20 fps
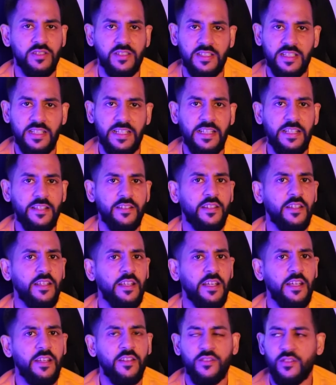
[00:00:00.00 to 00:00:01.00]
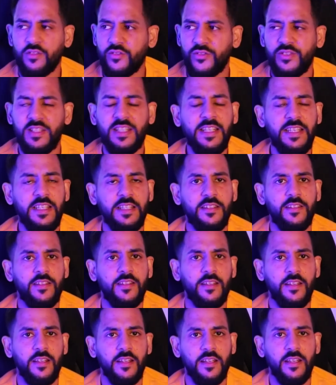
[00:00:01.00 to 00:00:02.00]
and seeds so
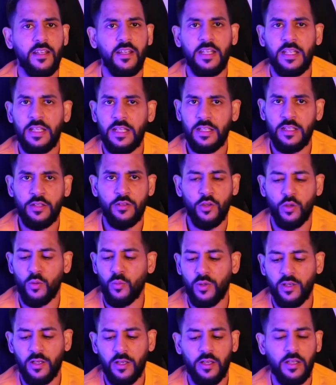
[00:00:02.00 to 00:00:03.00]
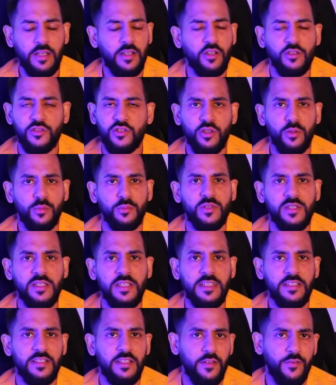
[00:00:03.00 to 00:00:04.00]
seeds you don't want to consume
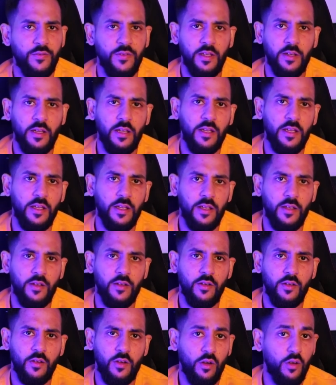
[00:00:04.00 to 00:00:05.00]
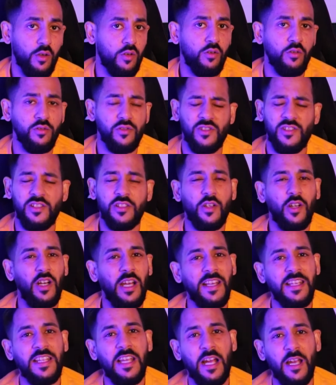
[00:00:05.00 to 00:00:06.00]
seeds if you've got Crohn's disease or
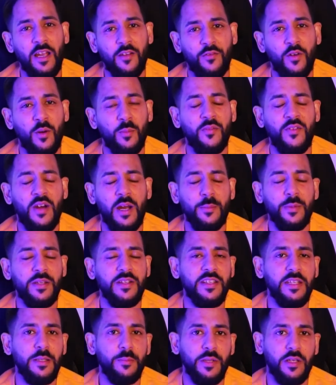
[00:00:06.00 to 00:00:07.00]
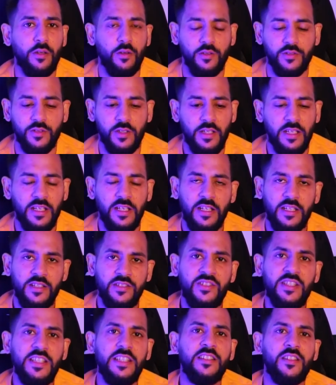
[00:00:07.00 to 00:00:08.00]
any form of IBD because
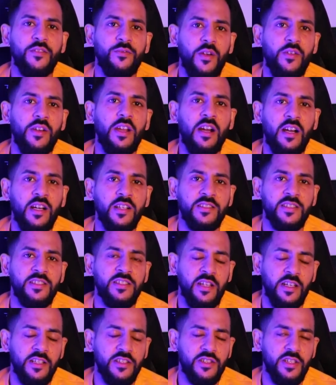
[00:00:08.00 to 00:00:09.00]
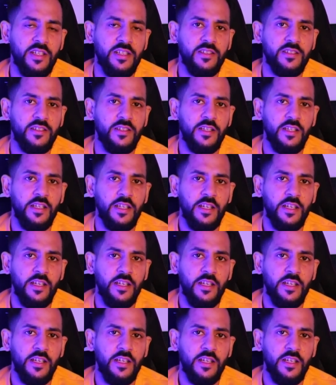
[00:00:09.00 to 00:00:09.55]
Seeds are very hard to digest.